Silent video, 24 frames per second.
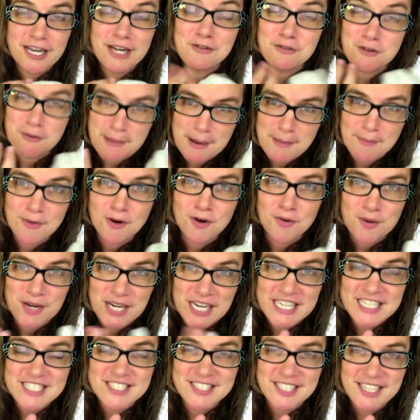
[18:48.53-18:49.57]
And remember when
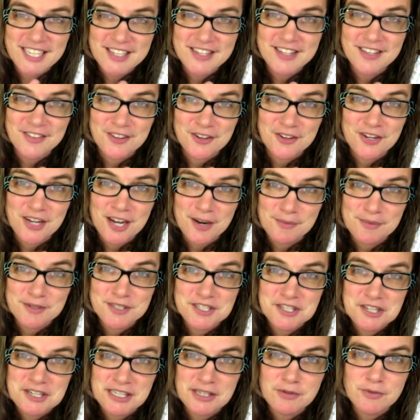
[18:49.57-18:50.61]
I said that they're not
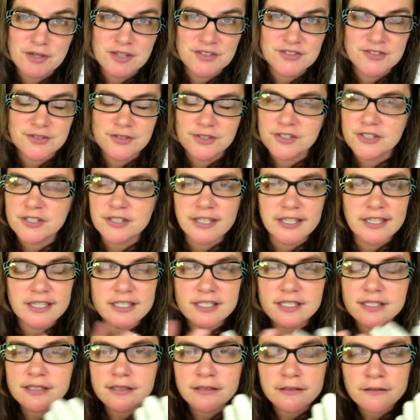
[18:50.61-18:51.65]
particularly well suited to
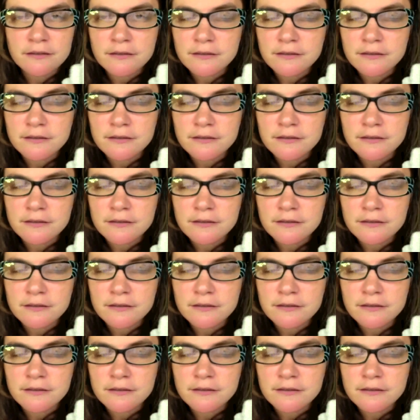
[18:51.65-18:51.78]
lace?